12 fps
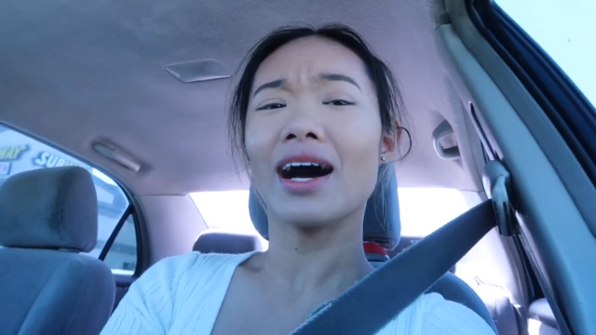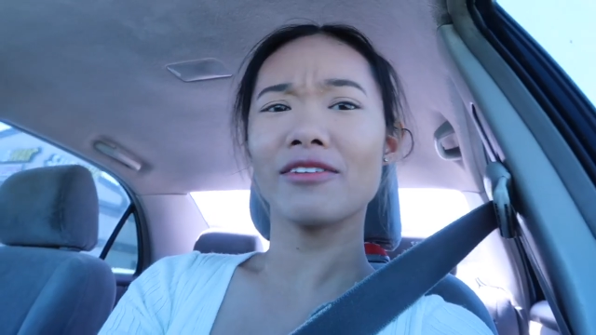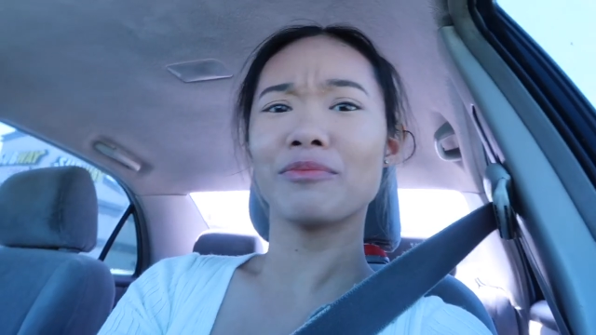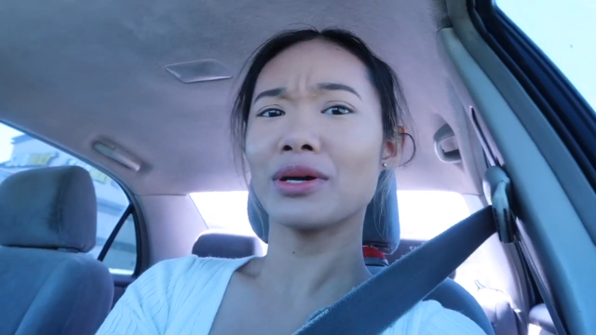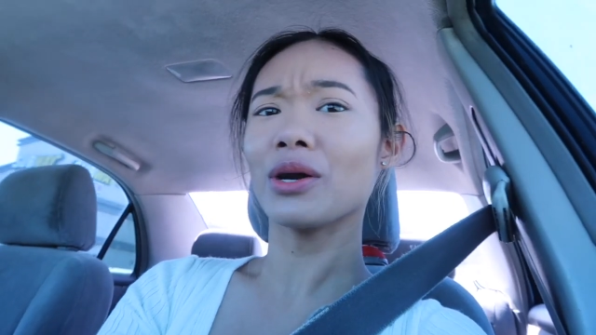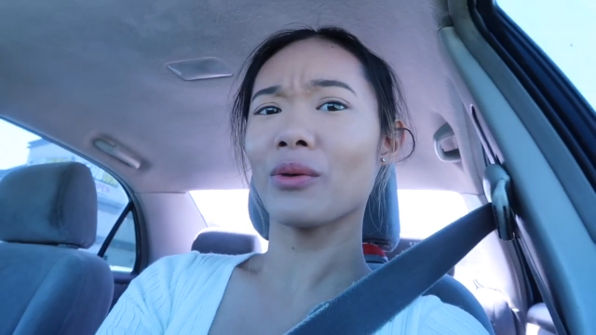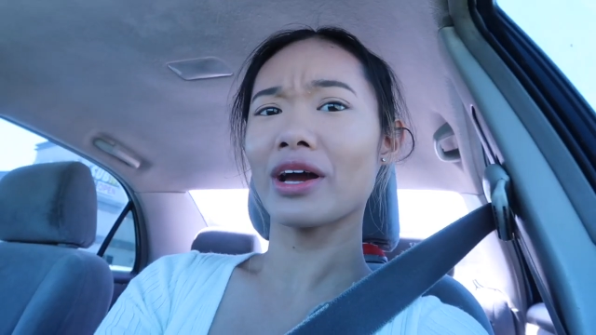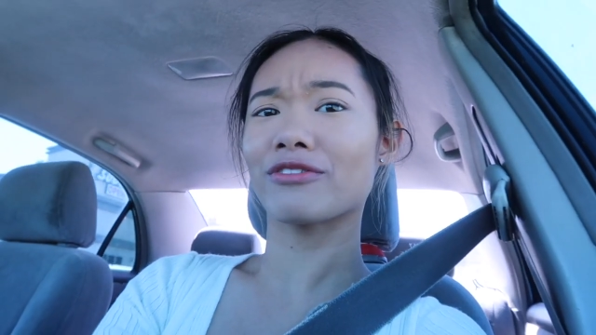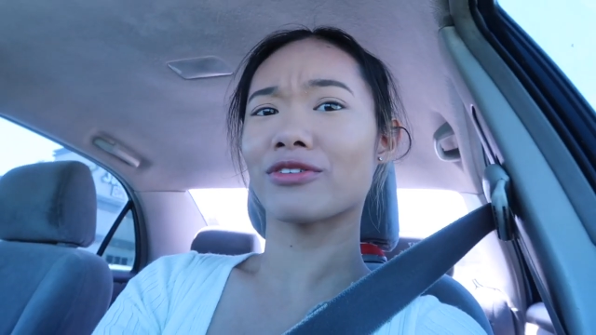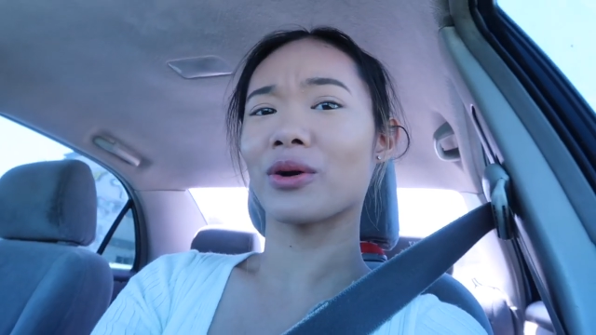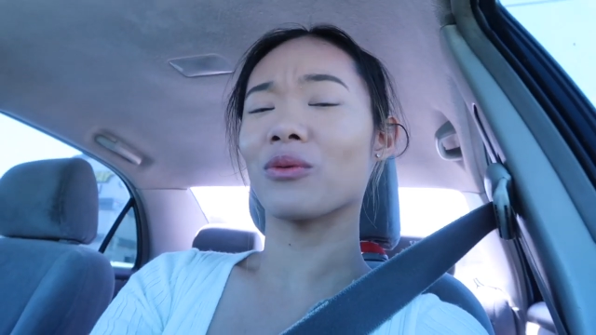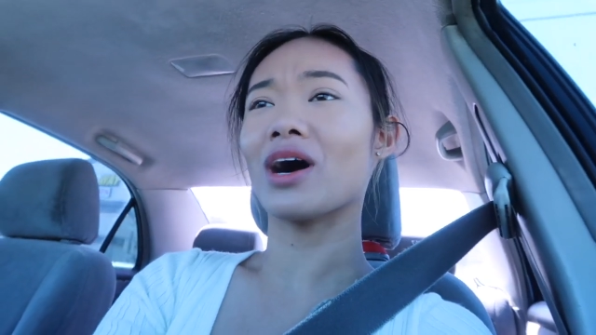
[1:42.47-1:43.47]
I've been awake
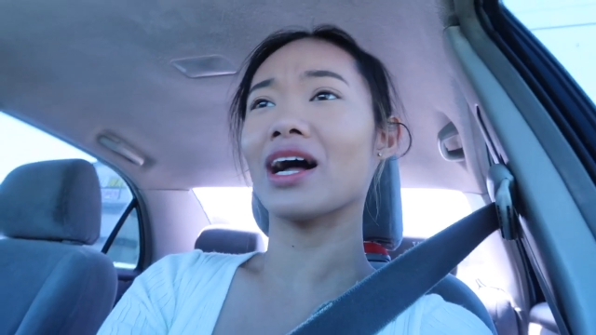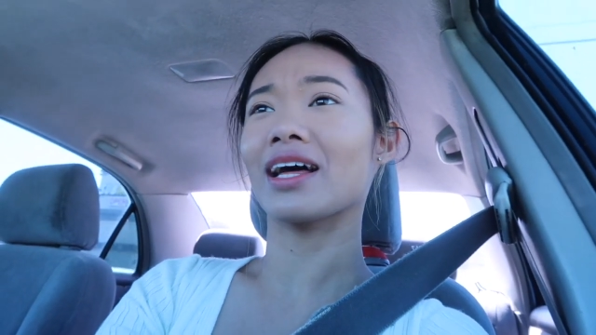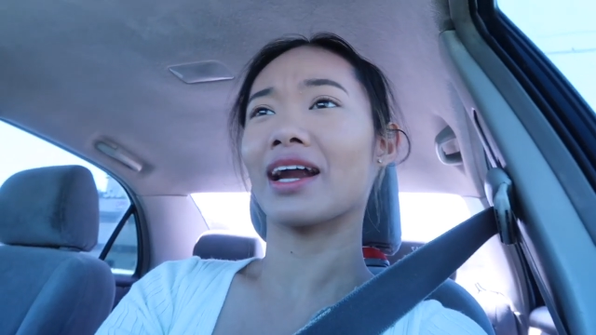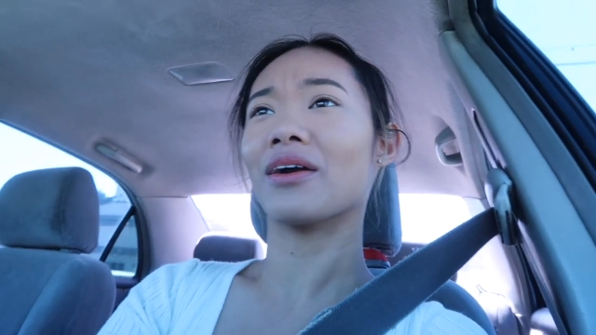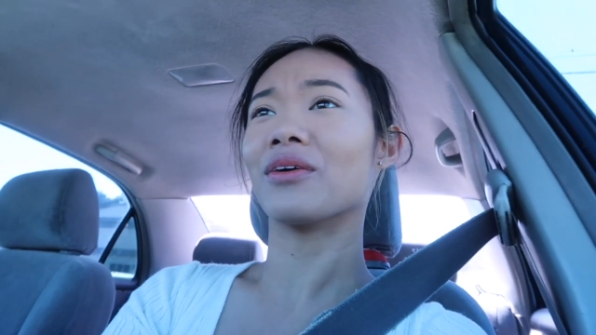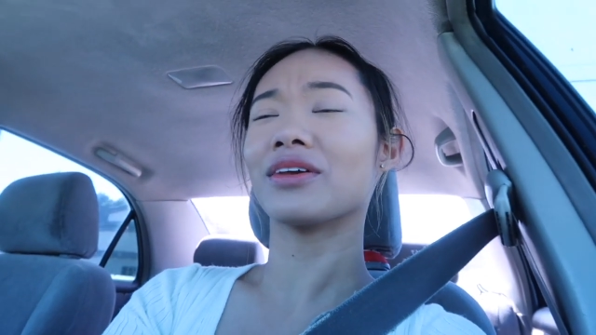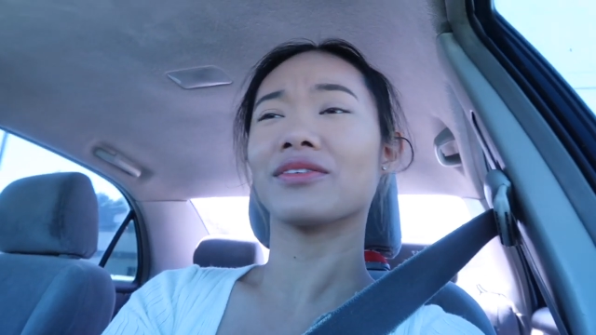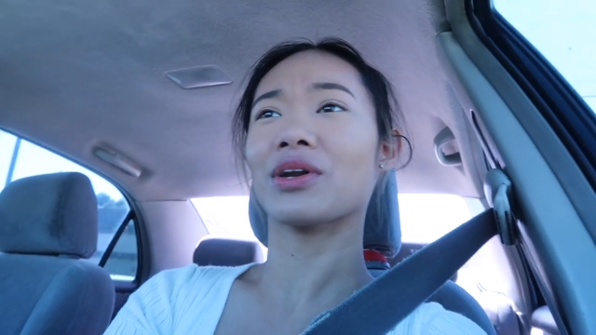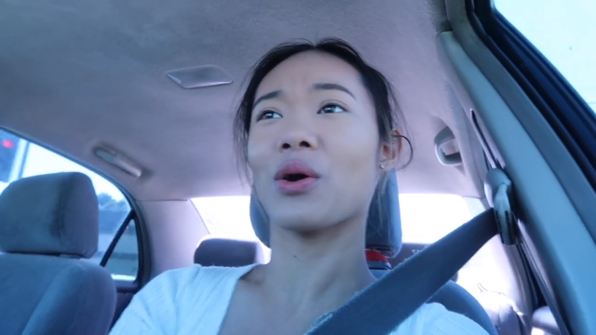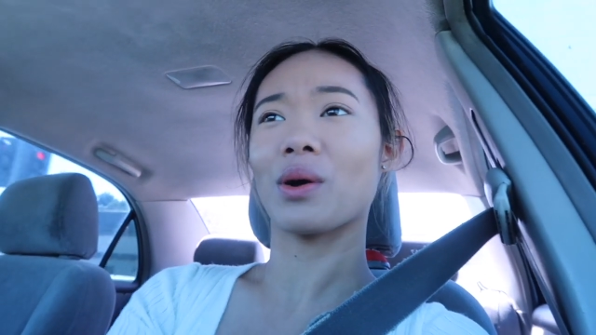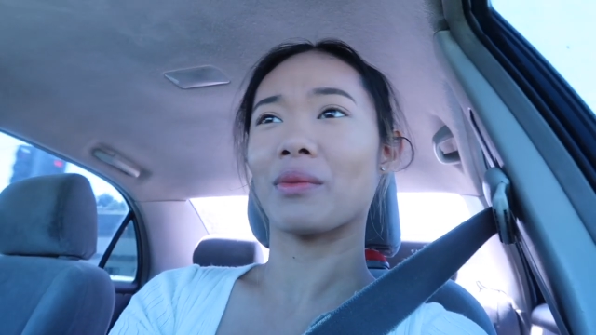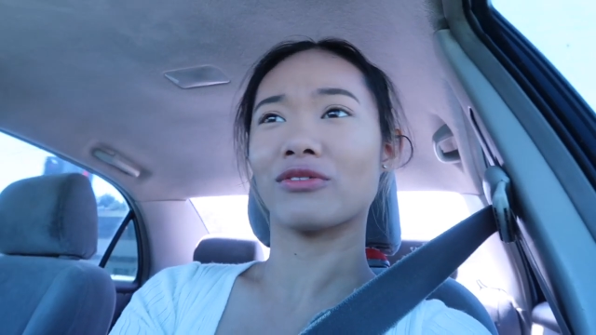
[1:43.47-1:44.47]
for a while and I don't even
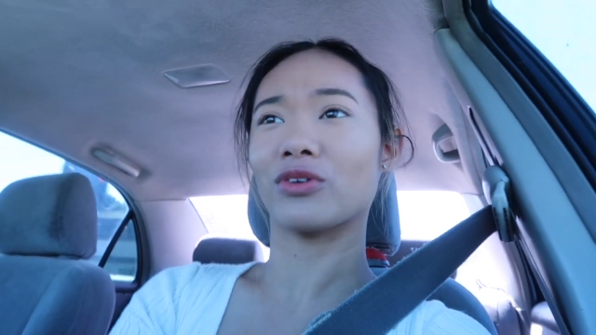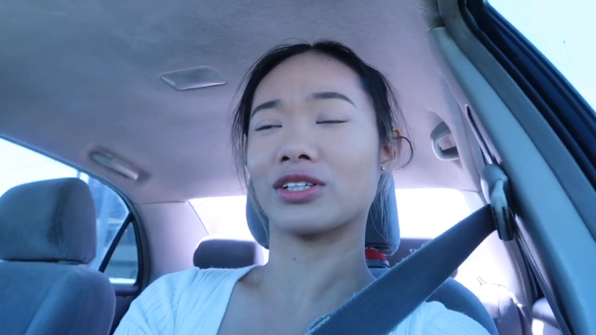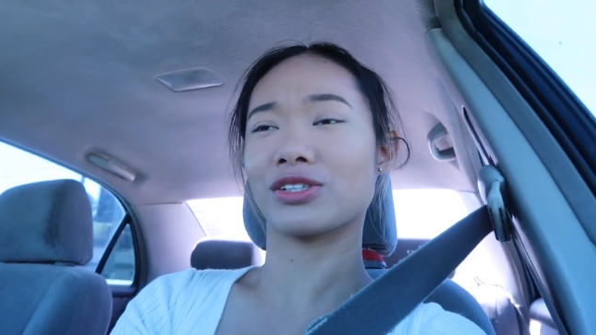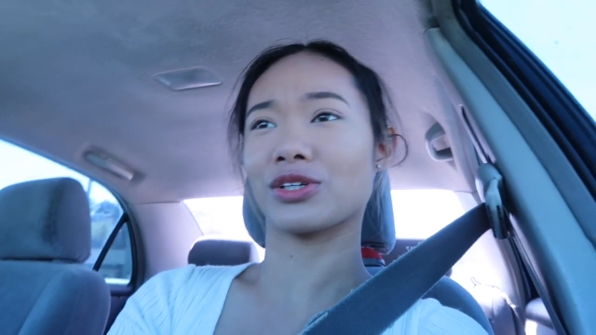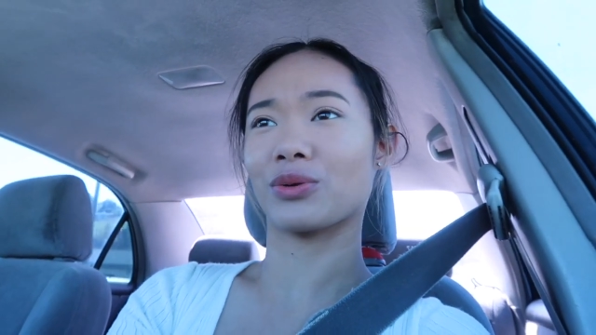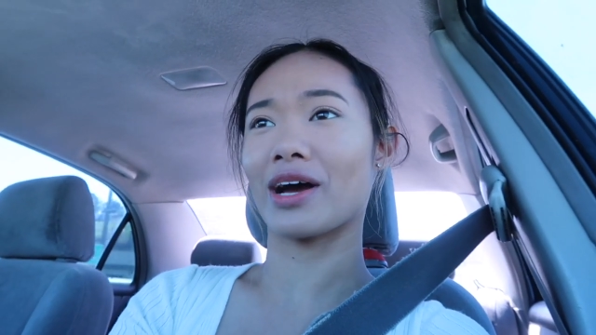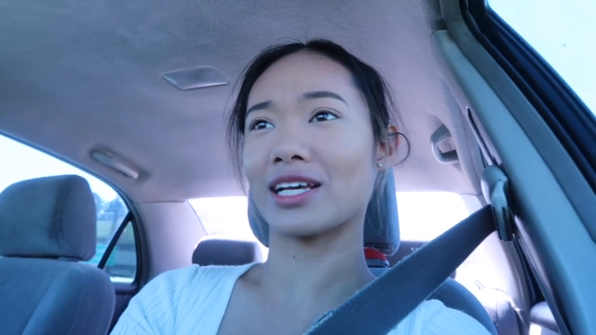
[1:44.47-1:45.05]
know why my voice is so